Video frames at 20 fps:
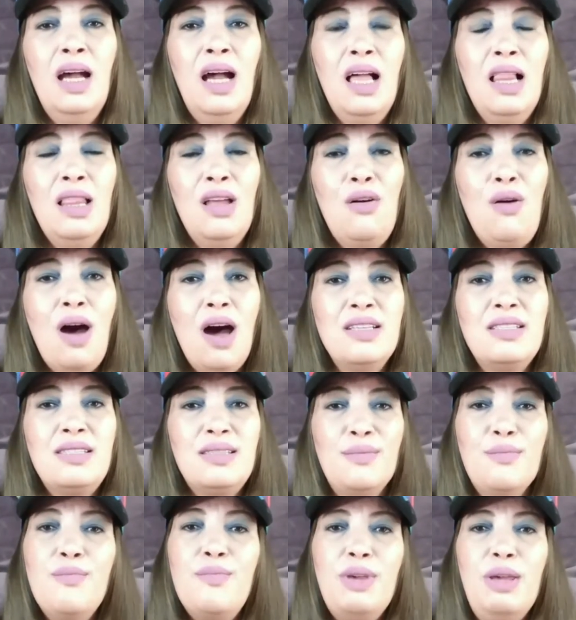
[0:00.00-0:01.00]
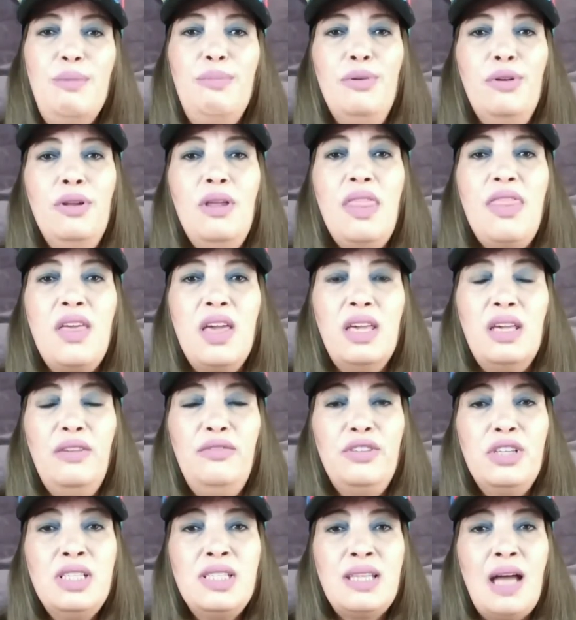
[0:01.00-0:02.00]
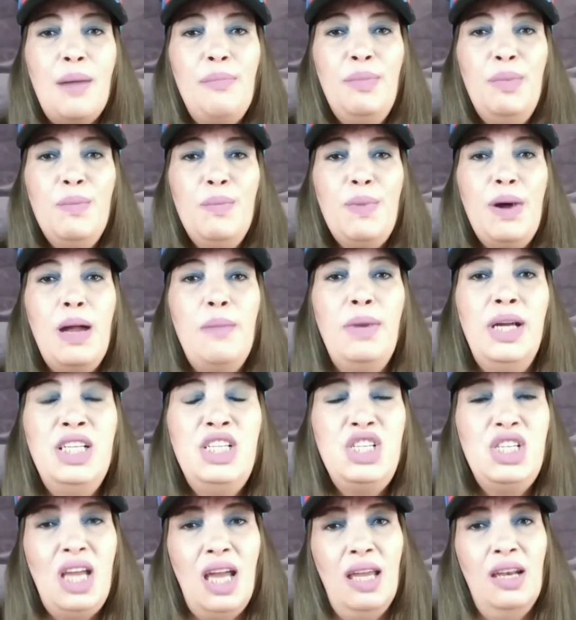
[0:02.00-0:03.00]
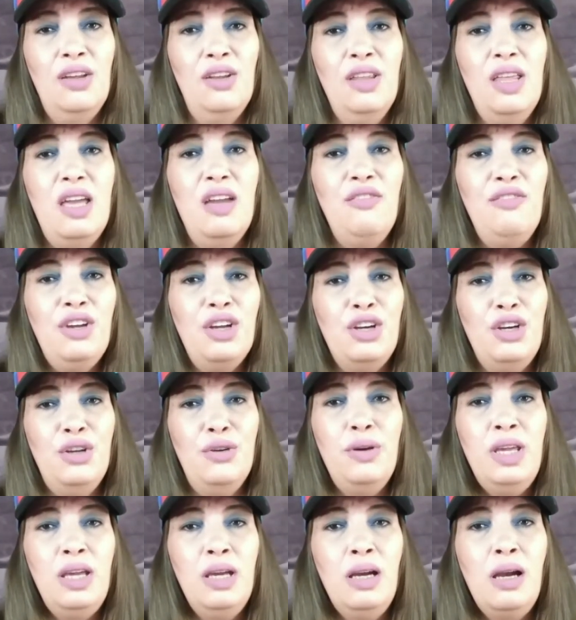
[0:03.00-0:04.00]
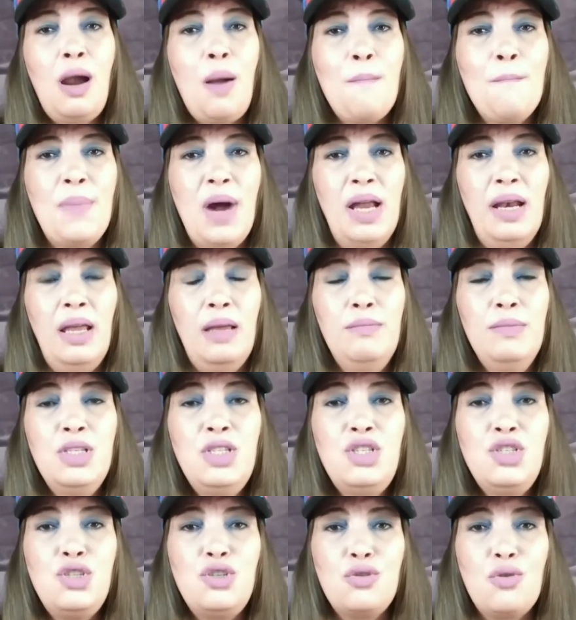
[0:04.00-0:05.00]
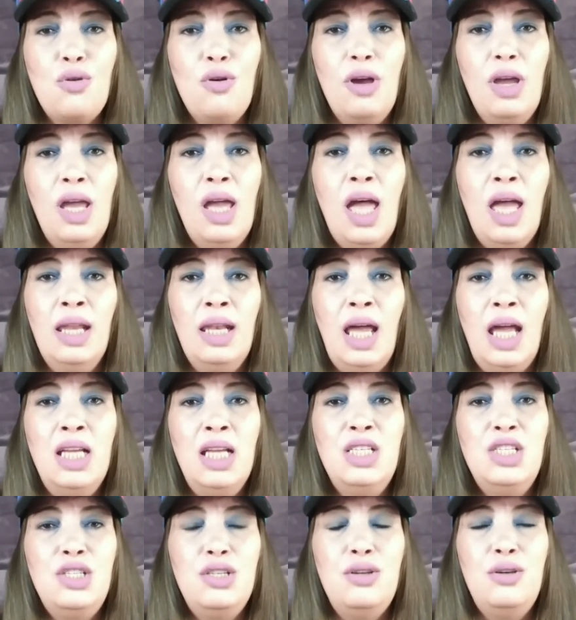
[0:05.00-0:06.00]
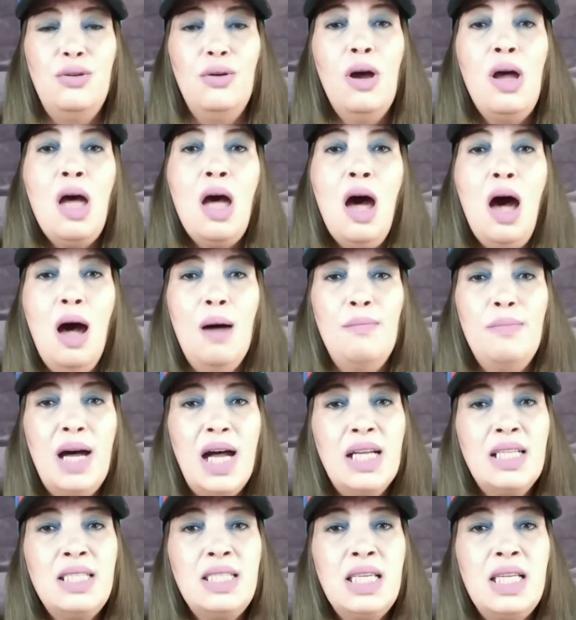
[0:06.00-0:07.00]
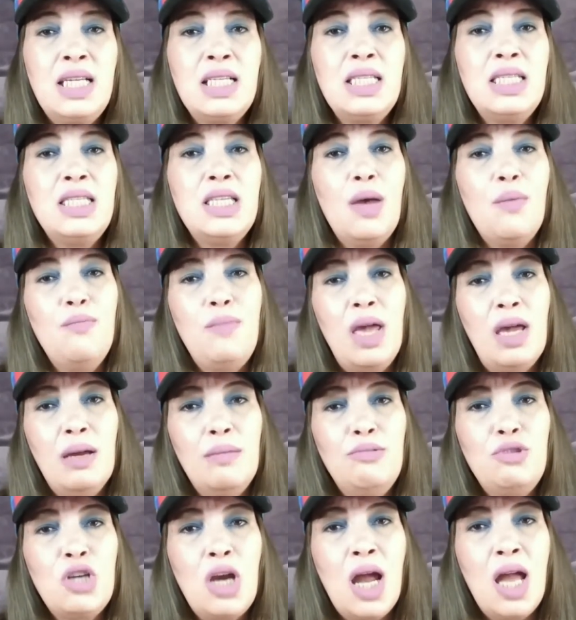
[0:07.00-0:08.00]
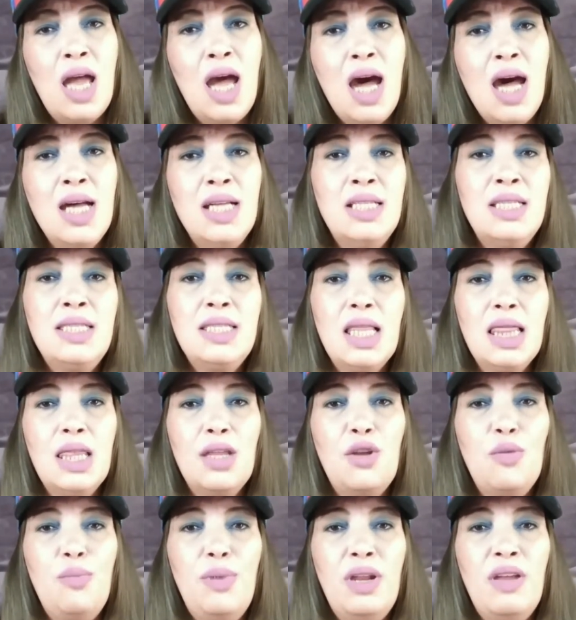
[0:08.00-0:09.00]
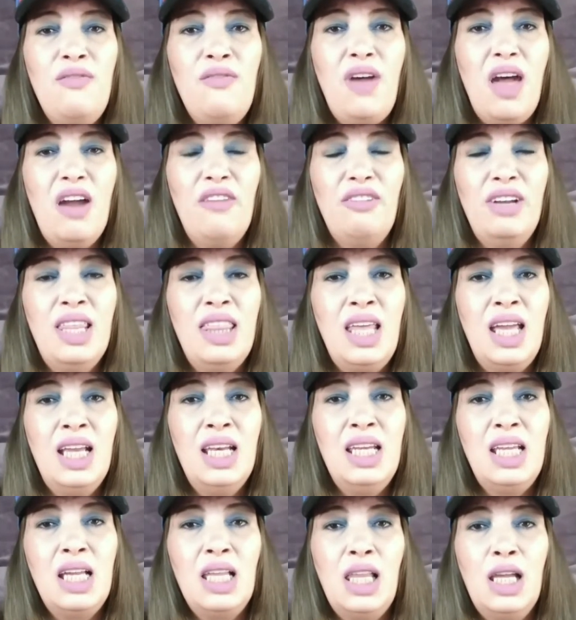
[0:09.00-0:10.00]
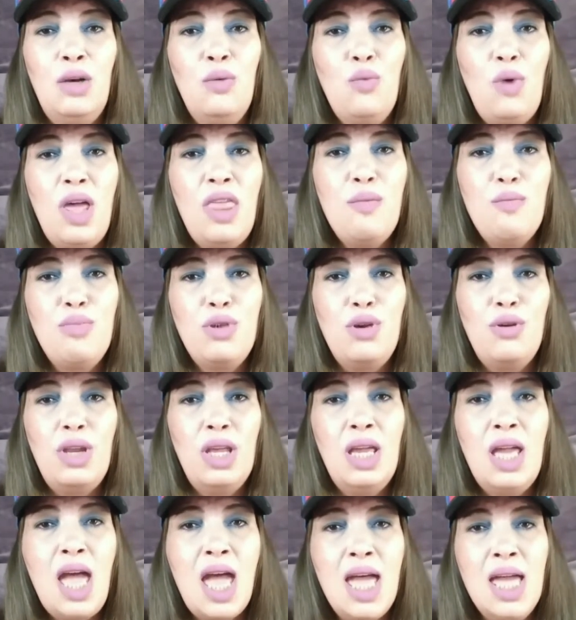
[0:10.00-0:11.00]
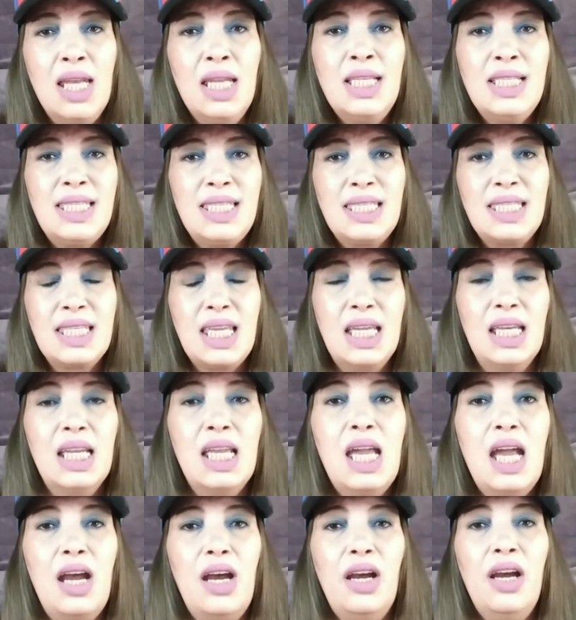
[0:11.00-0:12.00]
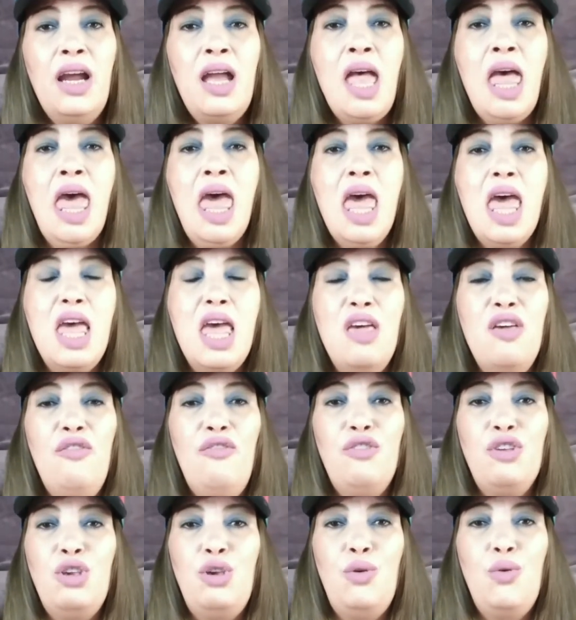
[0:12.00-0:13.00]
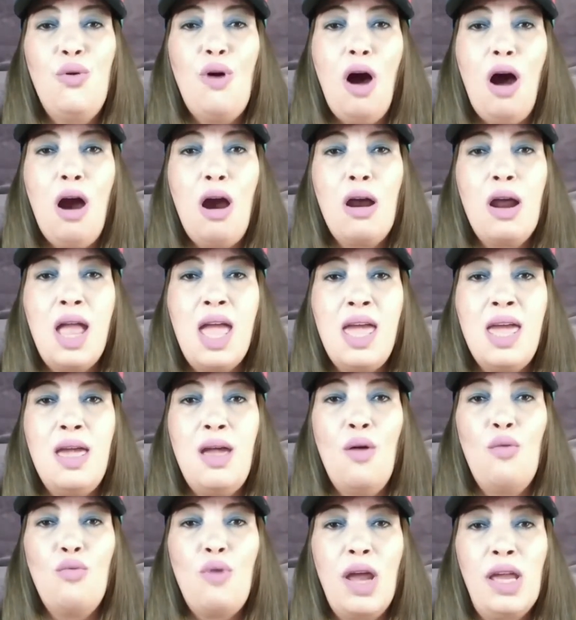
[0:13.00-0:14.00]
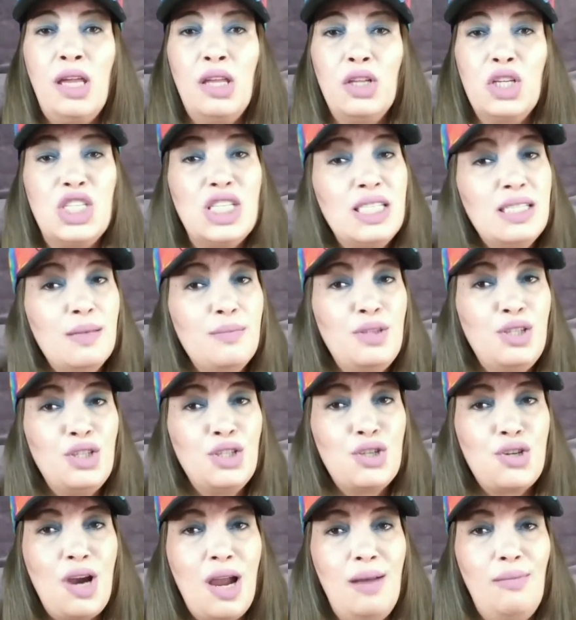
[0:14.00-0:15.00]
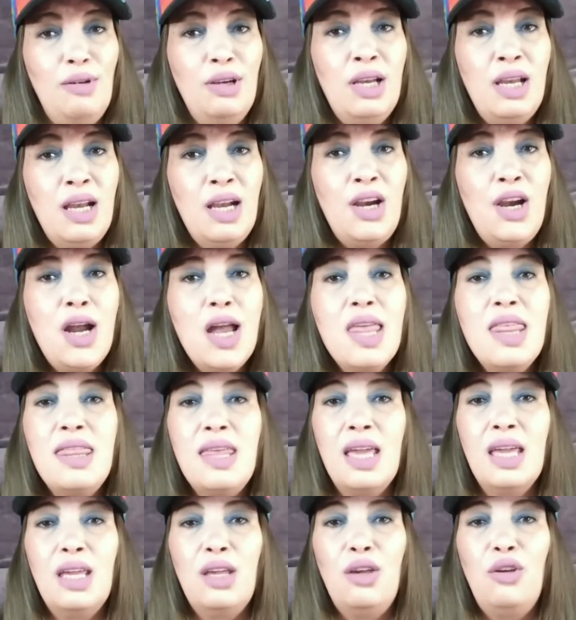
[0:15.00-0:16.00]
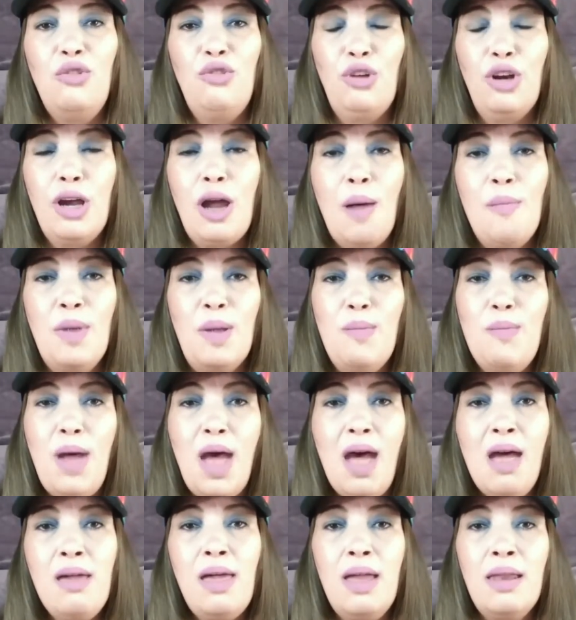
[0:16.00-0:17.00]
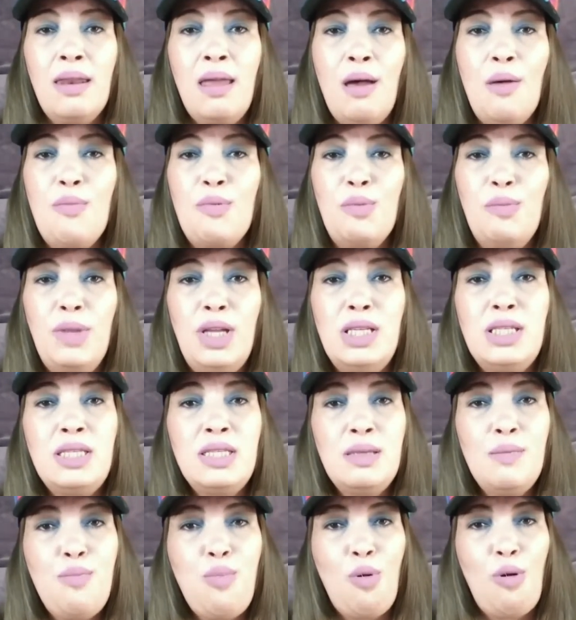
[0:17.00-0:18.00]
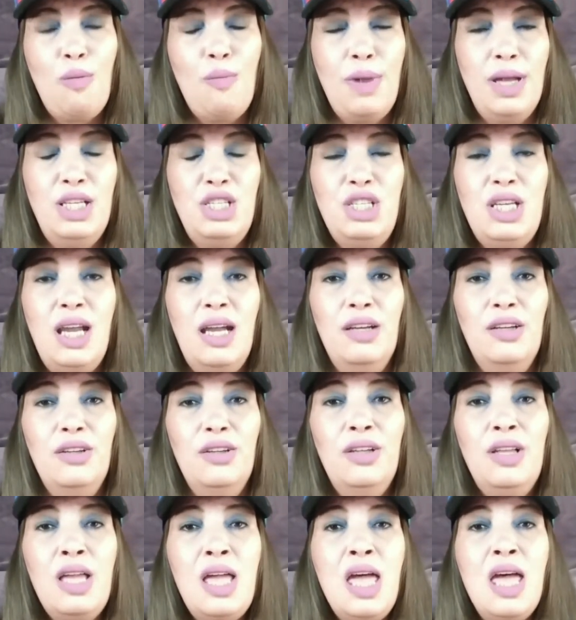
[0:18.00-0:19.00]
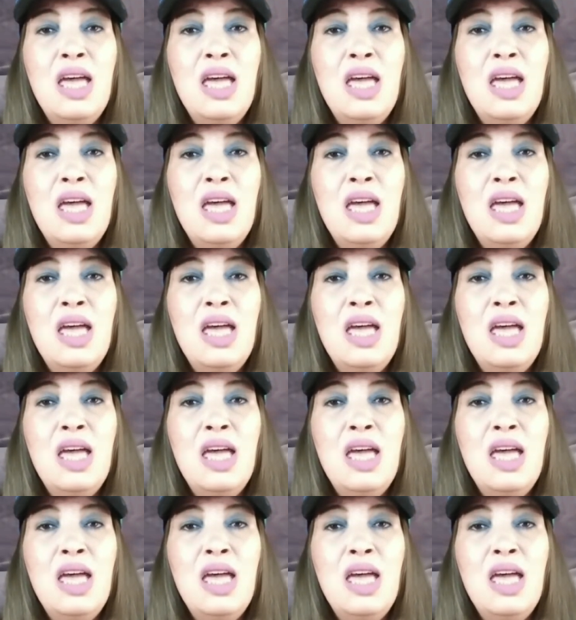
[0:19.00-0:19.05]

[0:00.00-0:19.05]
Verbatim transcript: Hello, awesome people. Thank you for stopping by my channel. If you're new here, my name is Joy and I do unboxings, makeup try-ons, a little bit of everything dealing with beauty and skincare. If you are a regular subscriber here, thank you for coming back and helping me support my channel.